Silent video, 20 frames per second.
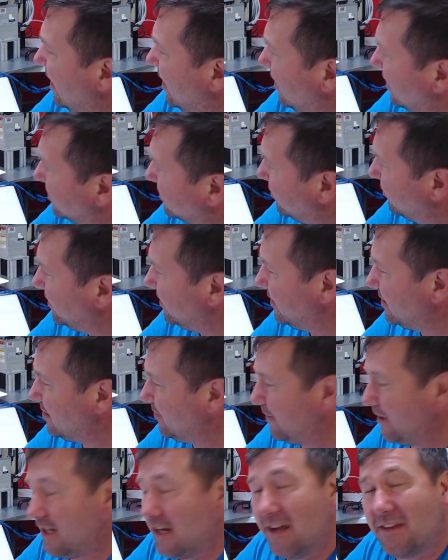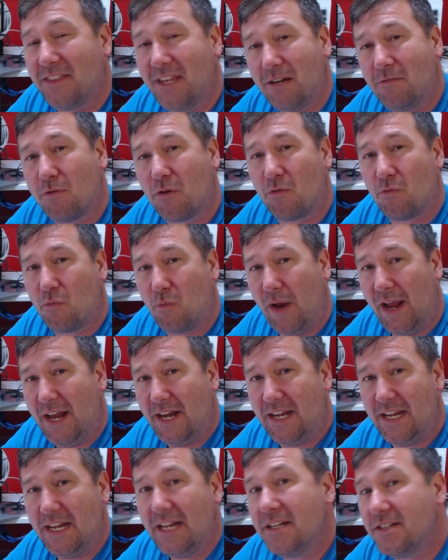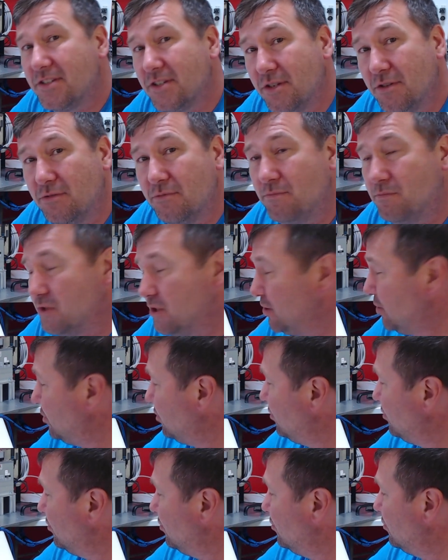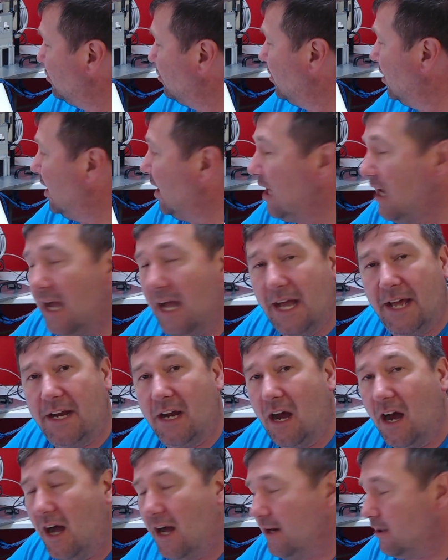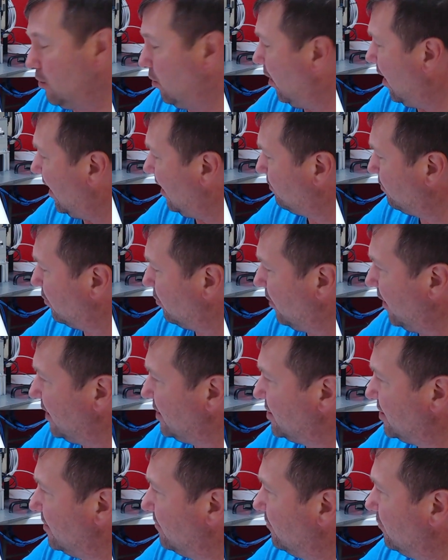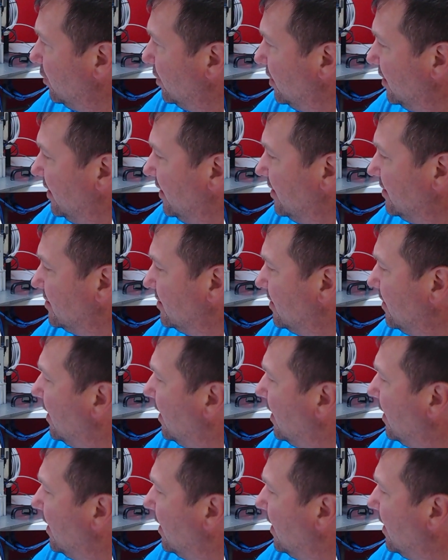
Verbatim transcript: So in this video, I think we're ready to do an auto operation with this.